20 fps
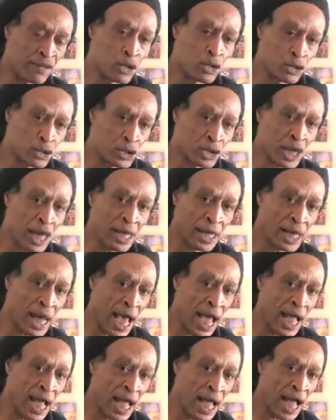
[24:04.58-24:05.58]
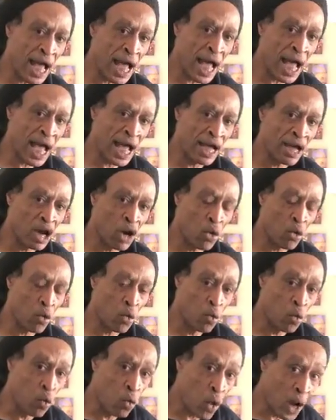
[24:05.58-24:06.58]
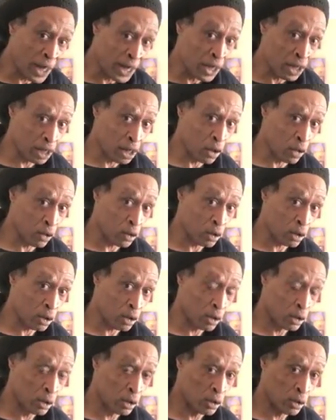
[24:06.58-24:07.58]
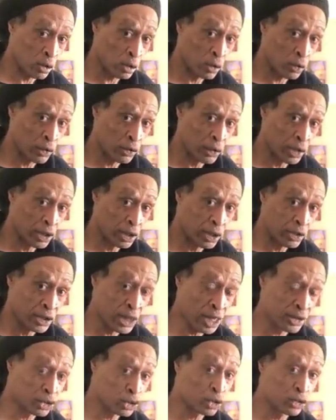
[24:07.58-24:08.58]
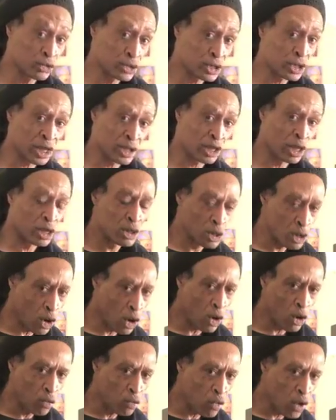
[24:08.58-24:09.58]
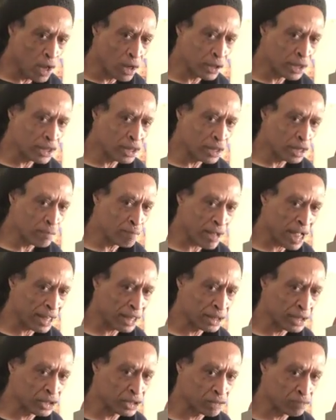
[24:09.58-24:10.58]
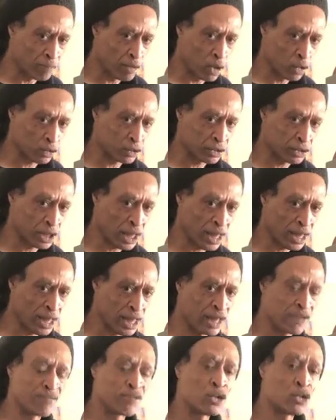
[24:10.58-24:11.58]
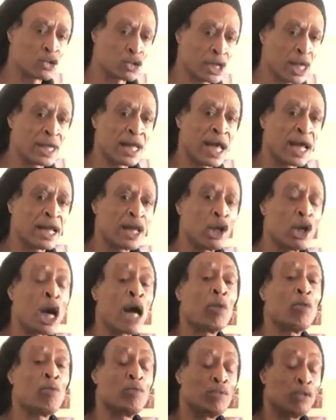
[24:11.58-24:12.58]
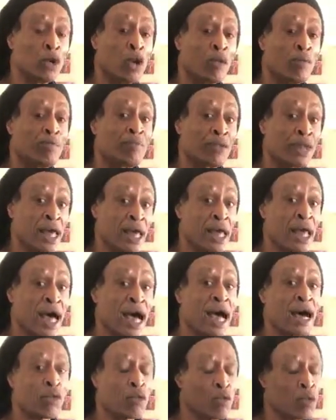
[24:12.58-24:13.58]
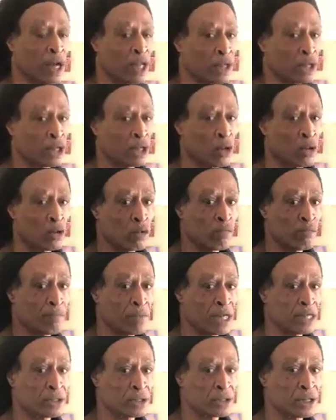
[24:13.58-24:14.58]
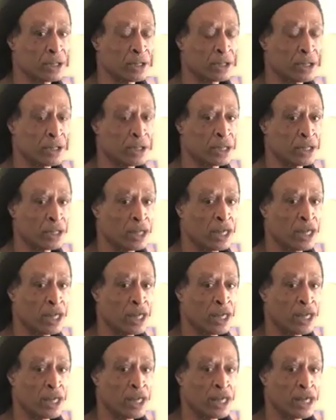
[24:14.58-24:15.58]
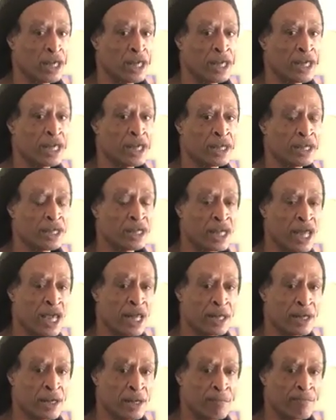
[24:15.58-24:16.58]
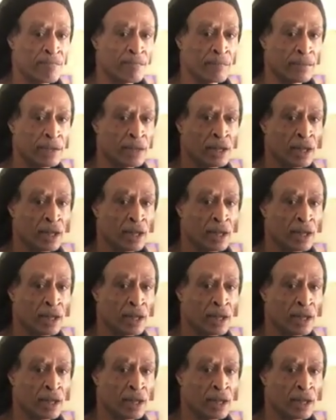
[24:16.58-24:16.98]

If you set that at 1 o'clock, now John's done a lot of work in the back of this box, yeah? If you set that knob there at 1 o'clock, basically, it then